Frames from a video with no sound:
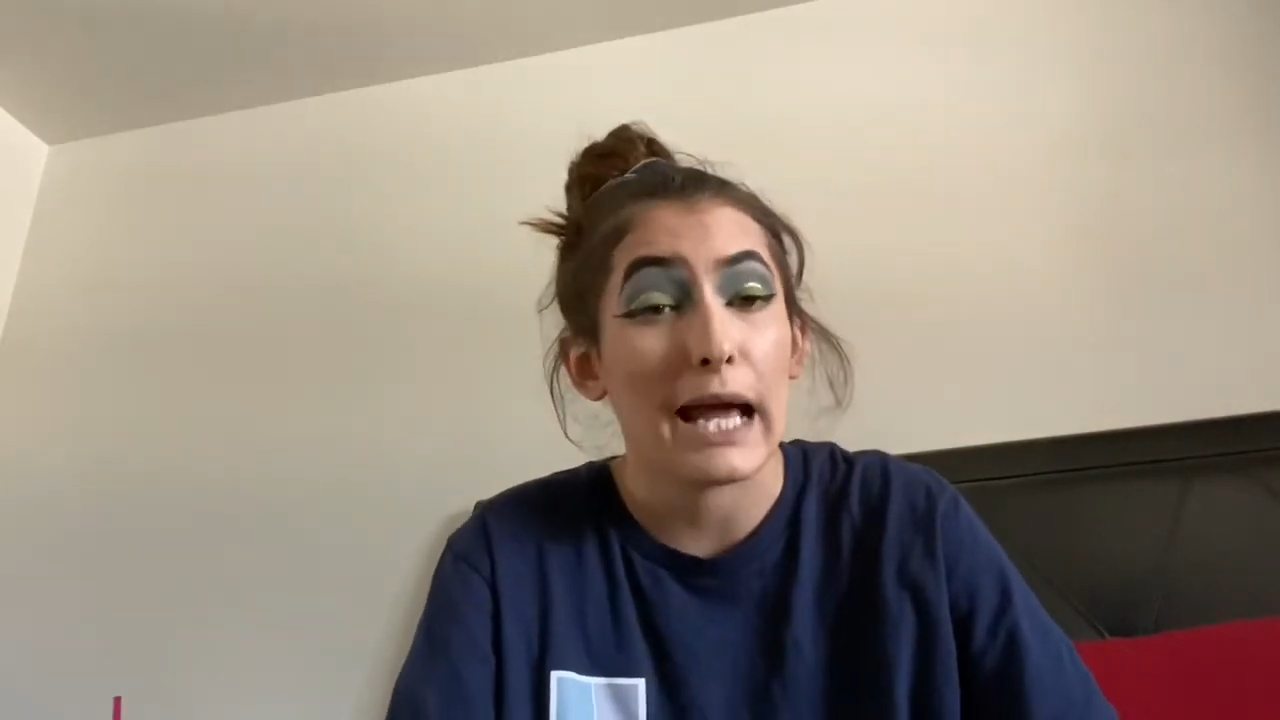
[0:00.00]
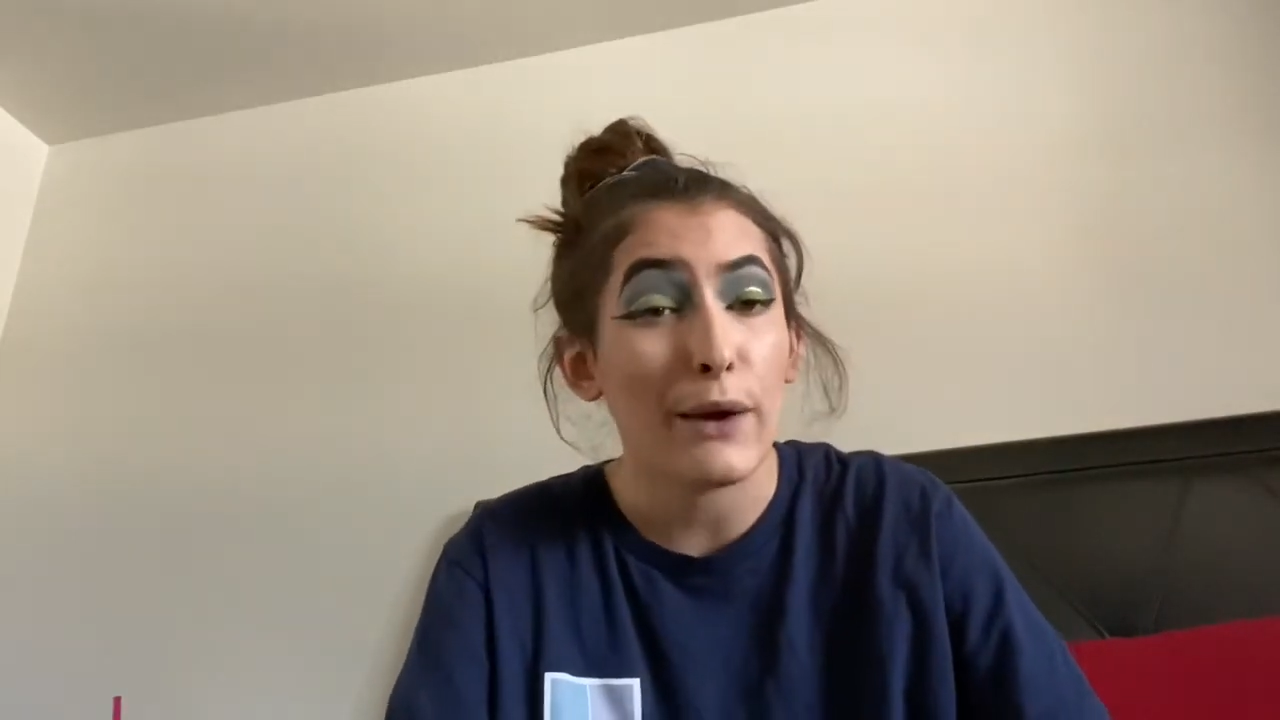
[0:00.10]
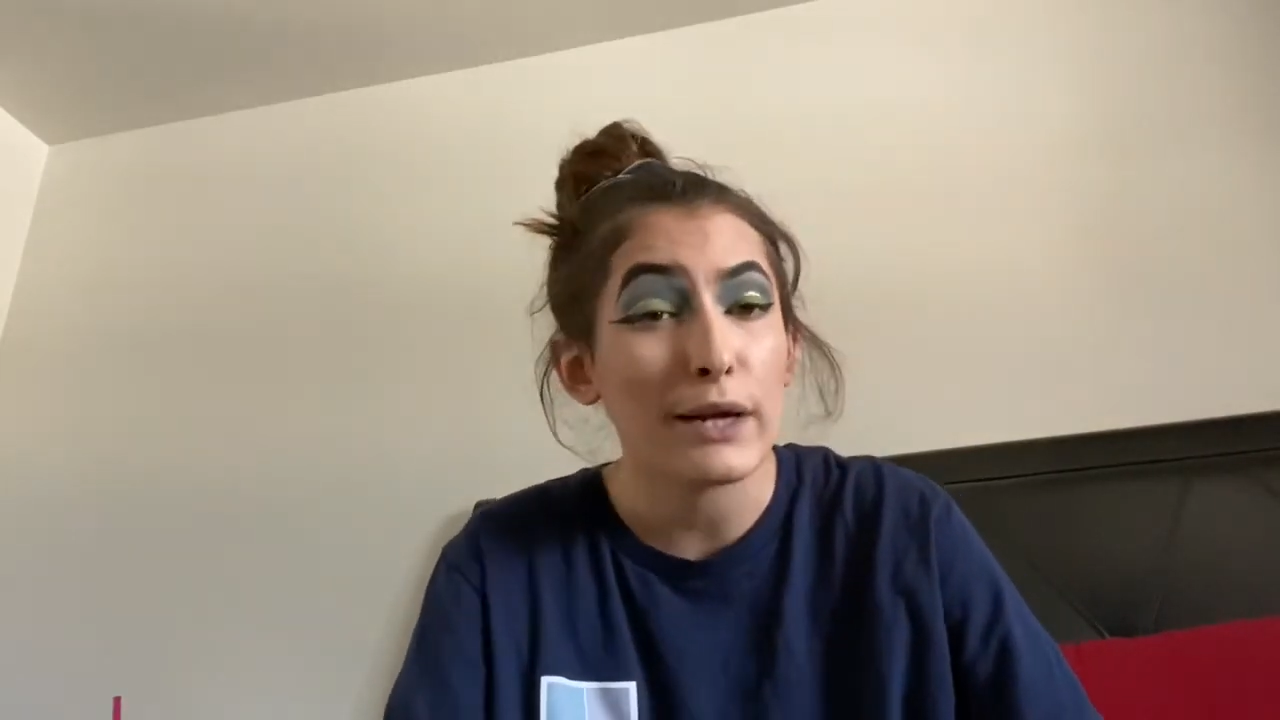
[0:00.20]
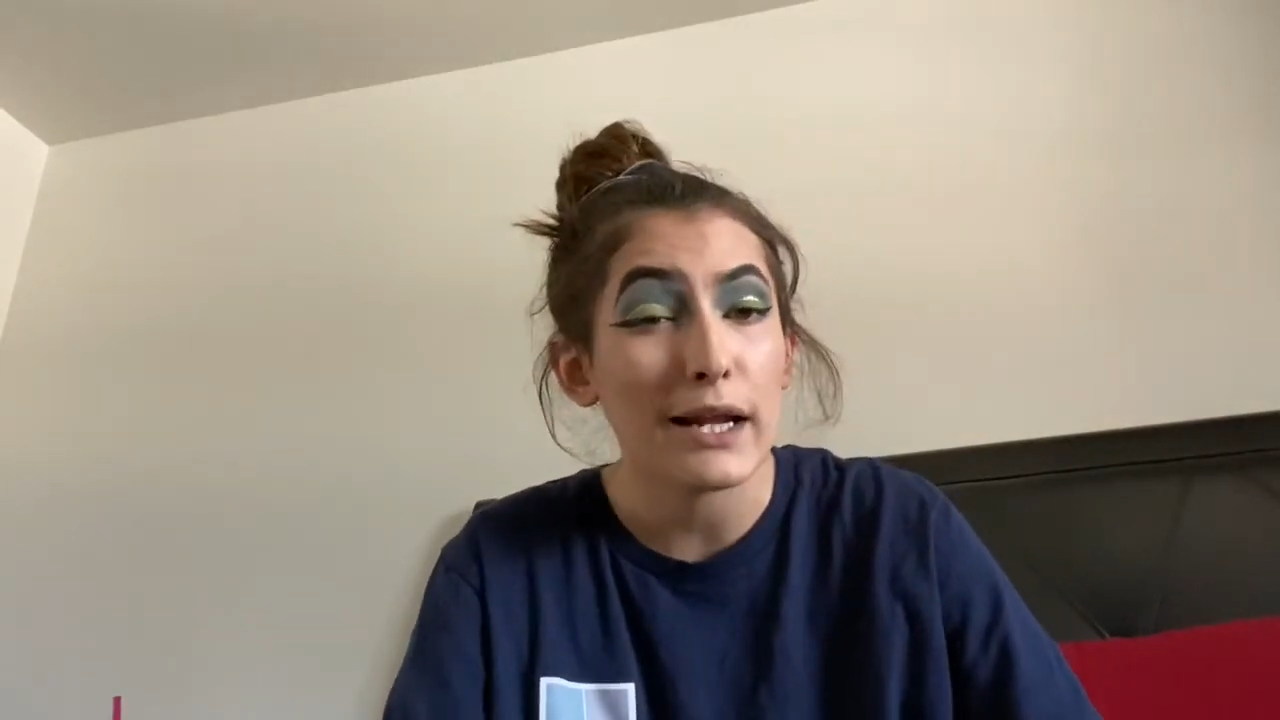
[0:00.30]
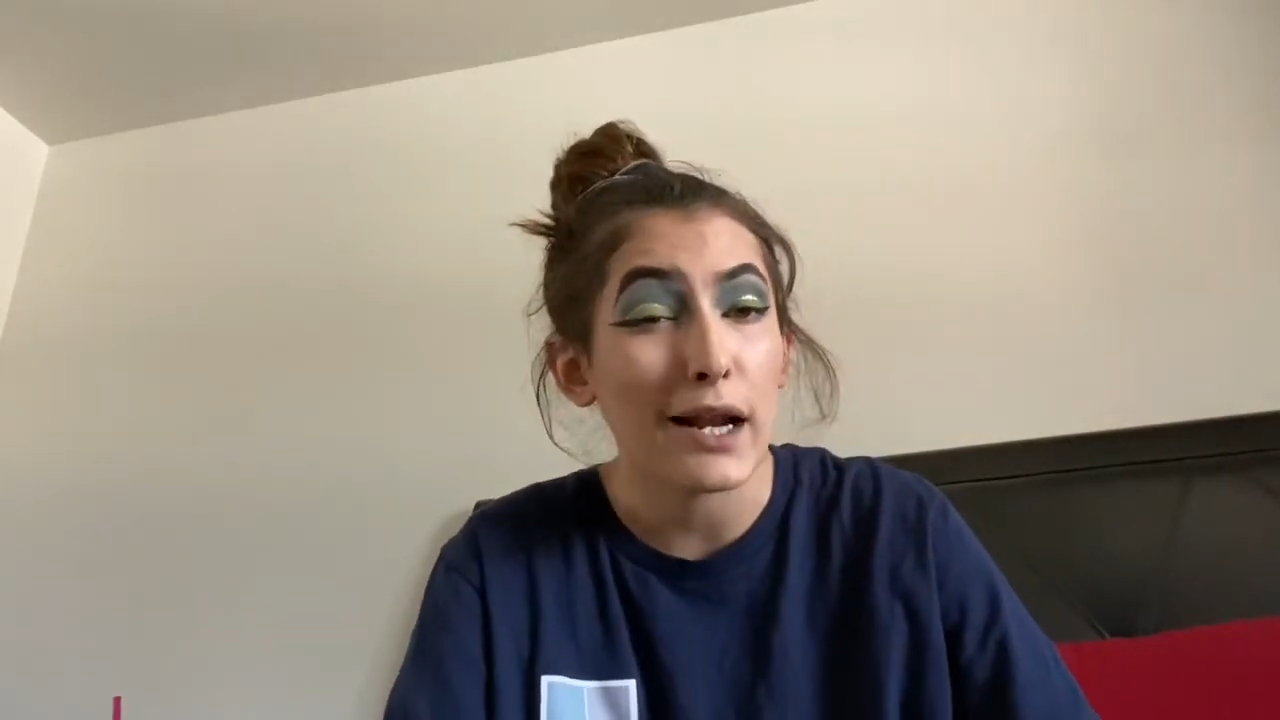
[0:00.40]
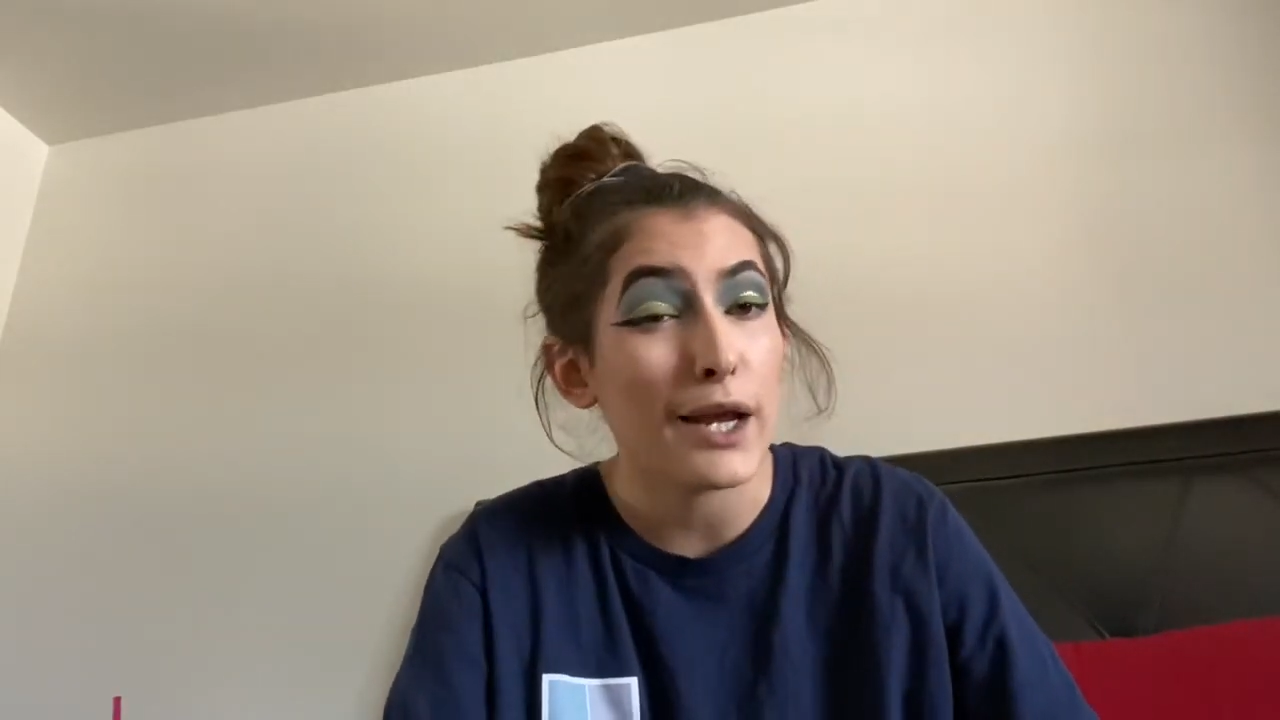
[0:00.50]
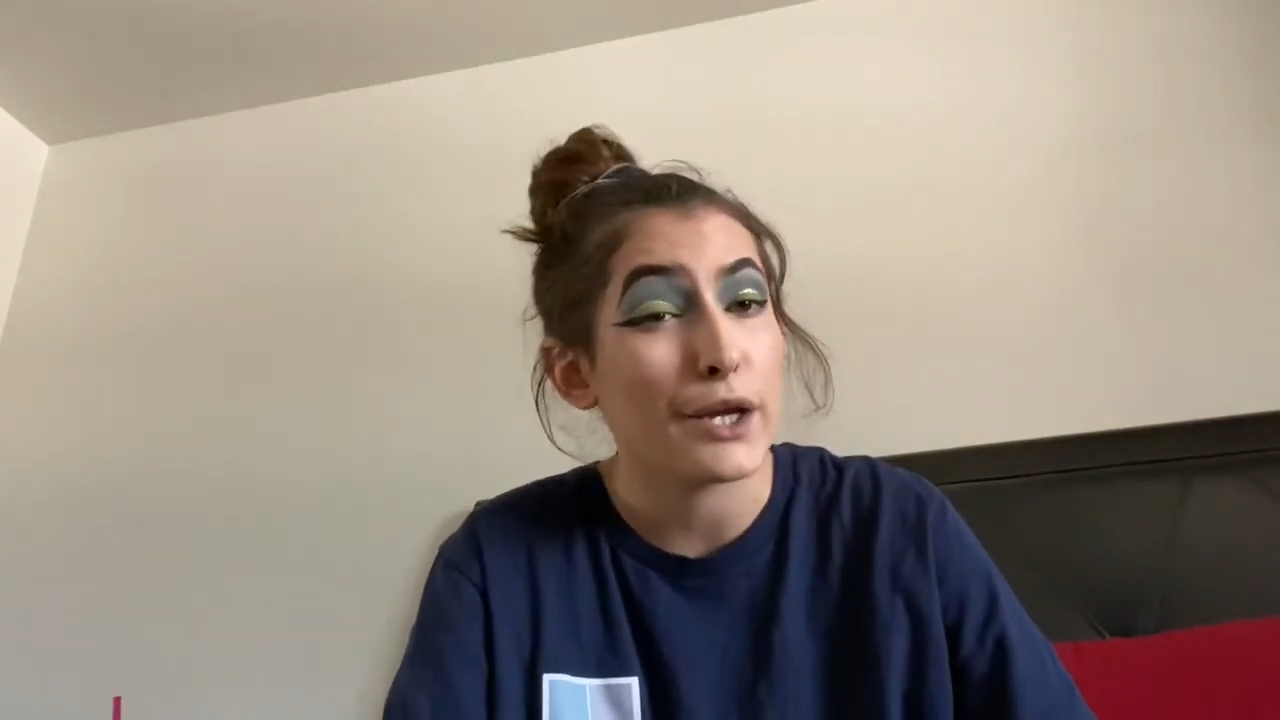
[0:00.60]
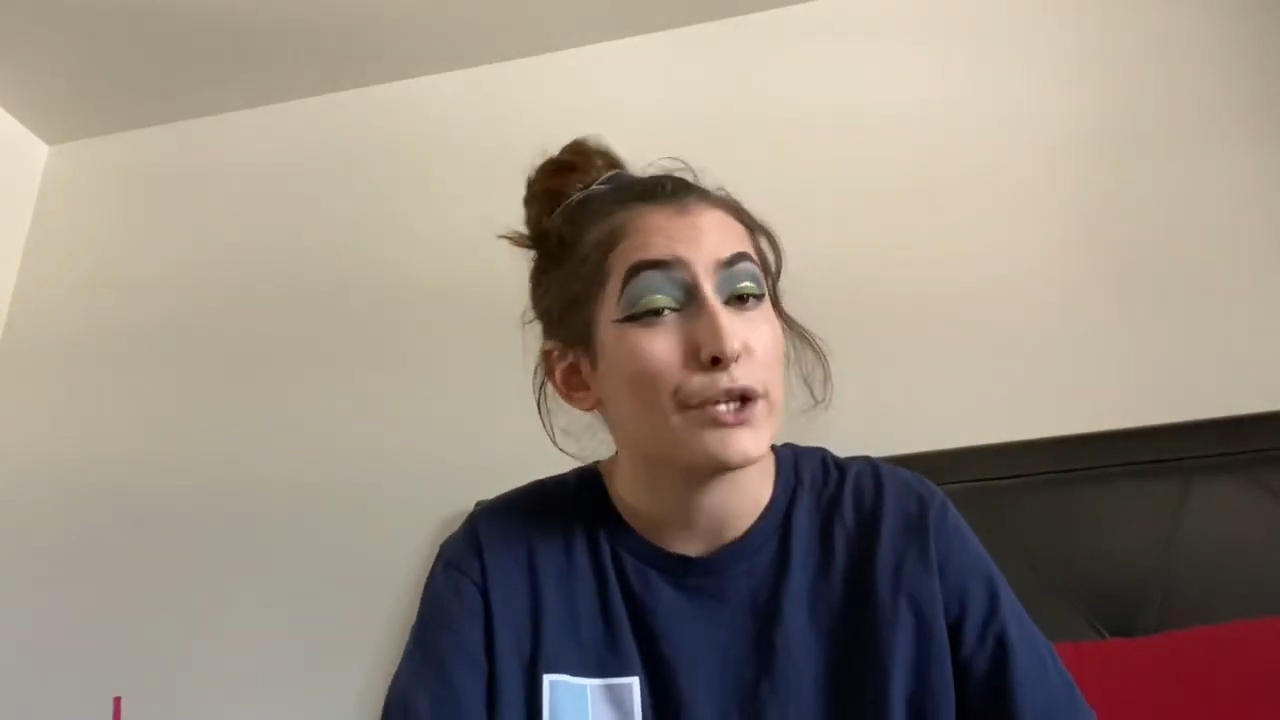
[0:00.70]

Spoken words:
out at night and